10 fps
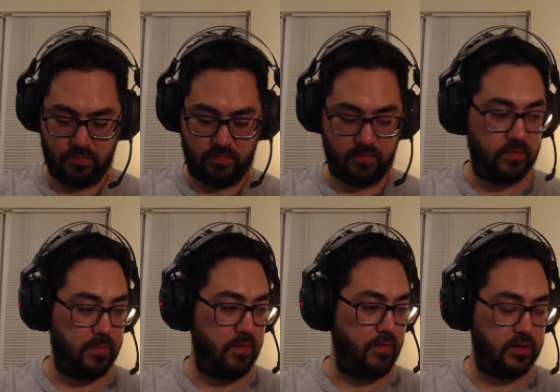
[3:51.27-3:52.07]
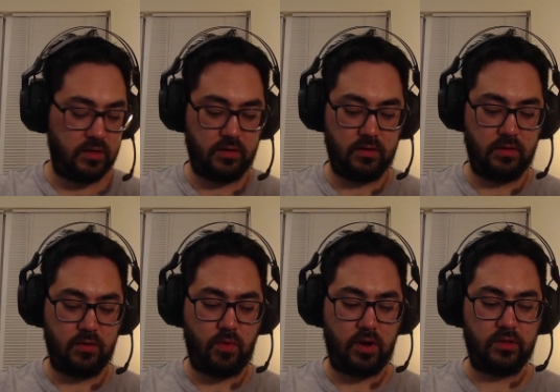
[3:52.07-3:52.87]
Before we move on to the
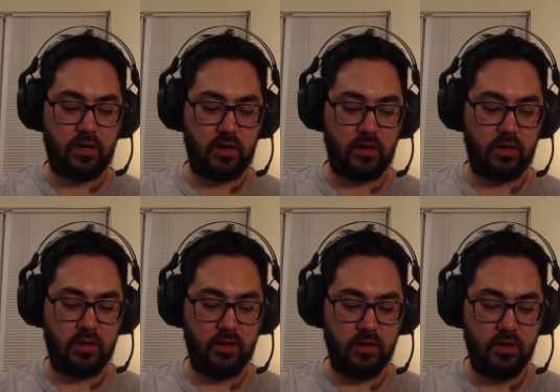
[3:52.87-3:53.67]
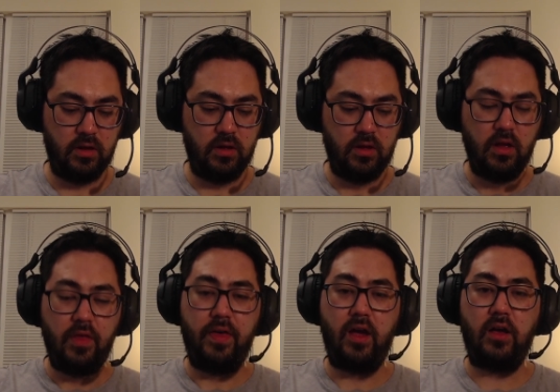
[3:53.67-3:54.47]
wild card,
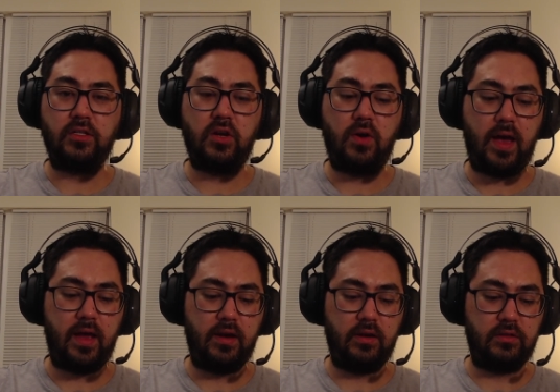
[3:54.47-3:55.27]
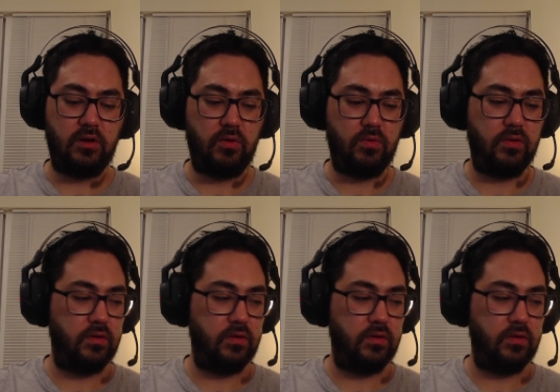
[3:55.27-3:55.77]
they also had Well,